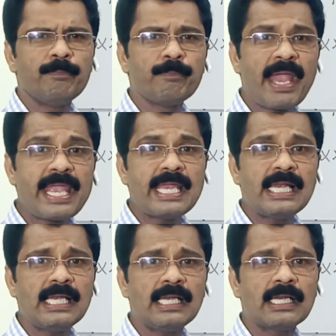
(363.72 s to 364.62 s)

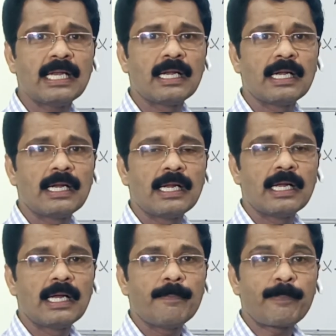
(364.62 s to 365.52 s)
male
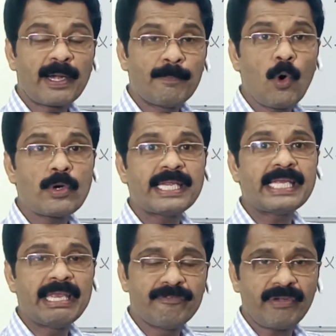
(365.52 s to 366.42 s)

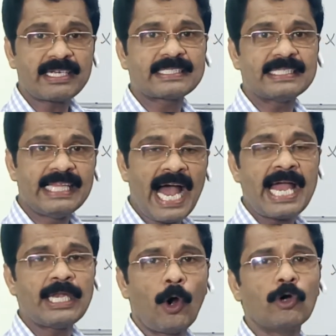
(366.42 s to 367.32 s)
promoting effect
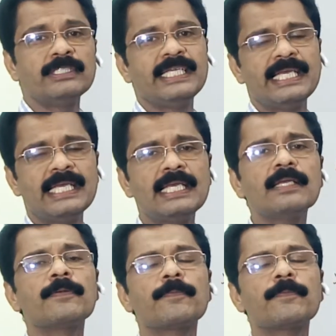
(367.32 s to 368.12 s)
than on the